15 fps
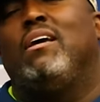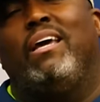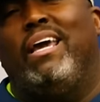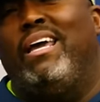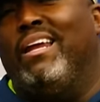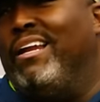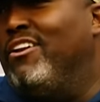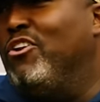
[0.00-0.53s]

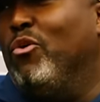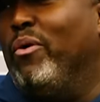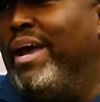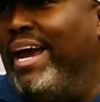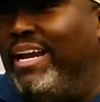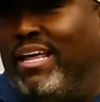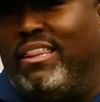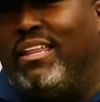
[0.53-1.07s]
He didn't do
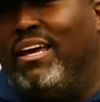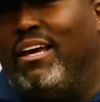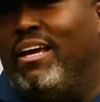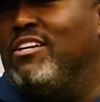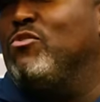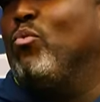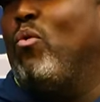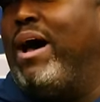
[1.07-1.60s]
anything.
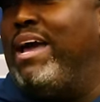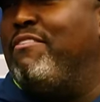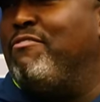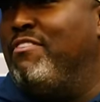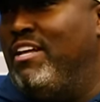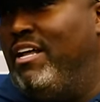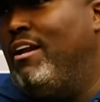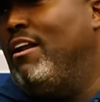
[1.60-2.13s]
His
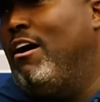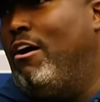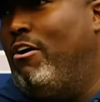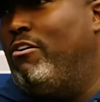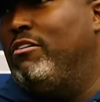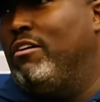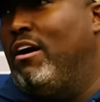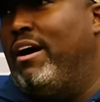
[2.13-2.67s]
wife did it
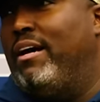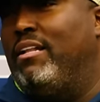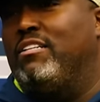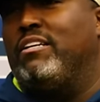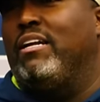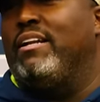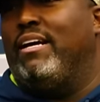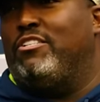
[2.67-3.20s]
all. All right,
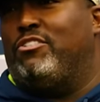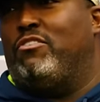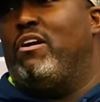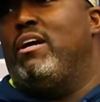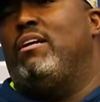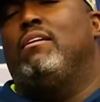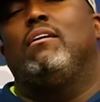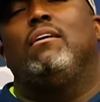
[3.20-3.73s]
let's get that
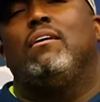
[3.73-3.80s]
straight.